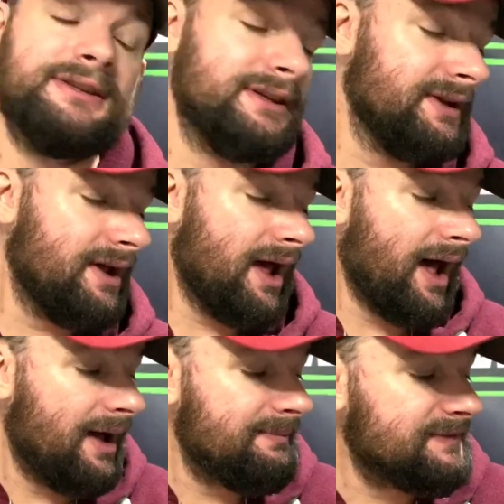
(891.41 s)

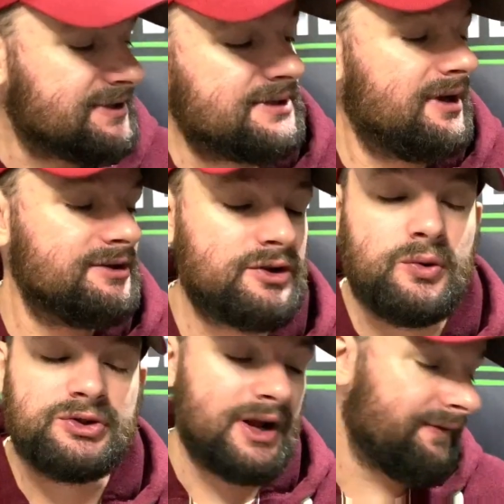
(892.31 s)
So there's loads of
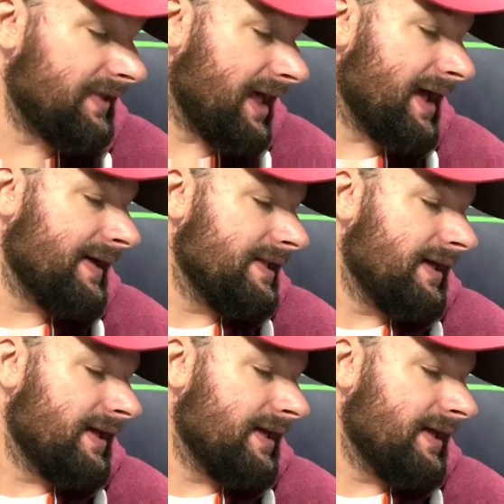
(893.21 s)
cool stuff there.